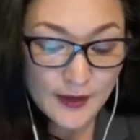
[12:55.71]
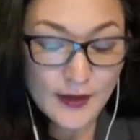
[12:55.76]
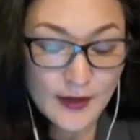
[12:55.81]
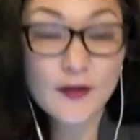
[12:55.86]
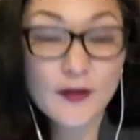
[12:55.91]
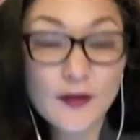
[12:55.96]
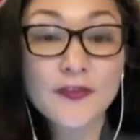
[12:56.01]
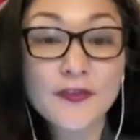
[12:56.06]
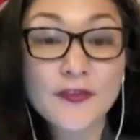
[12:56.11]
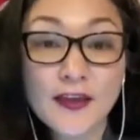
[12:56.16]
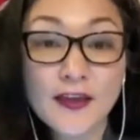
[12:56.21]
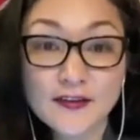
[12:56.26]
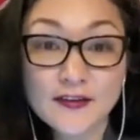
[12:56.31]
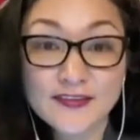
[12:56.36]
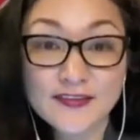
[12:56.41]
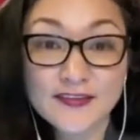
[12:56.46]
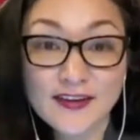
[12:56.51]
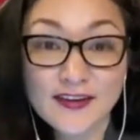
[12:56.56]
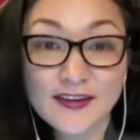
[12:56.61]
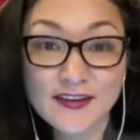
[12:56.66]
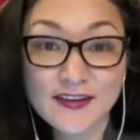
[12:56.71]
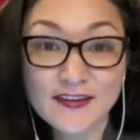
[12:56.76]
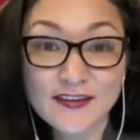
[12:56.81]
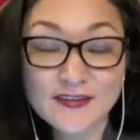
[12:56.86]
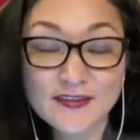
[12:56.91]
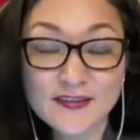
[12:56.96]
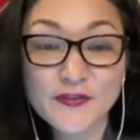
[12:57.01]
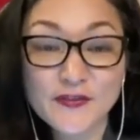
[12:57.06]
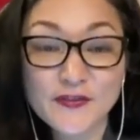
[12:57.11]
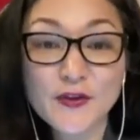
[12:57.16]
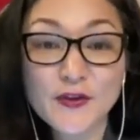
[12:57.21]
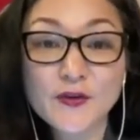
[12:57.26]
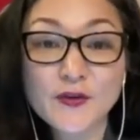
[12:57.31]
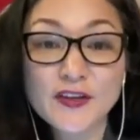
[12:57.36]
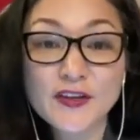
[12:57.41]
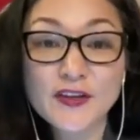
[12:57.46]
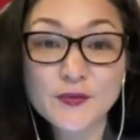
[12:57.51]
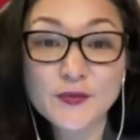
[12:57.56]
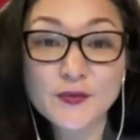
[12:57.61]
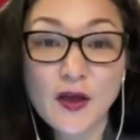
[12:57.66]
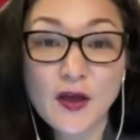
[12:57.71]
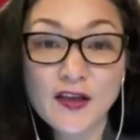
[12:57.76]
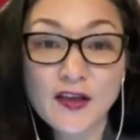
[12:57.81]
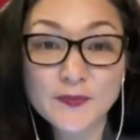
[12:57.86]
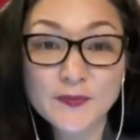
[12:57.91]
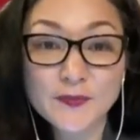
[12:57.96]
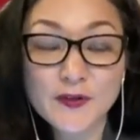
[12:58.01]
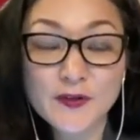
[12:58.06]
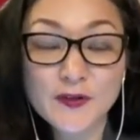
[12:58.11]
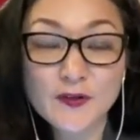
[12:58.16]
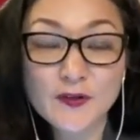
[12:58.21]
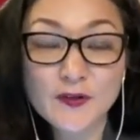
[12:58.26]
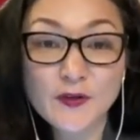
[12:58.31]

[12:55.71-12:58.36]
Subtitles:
Healthcare settings. If you're going into a hospital,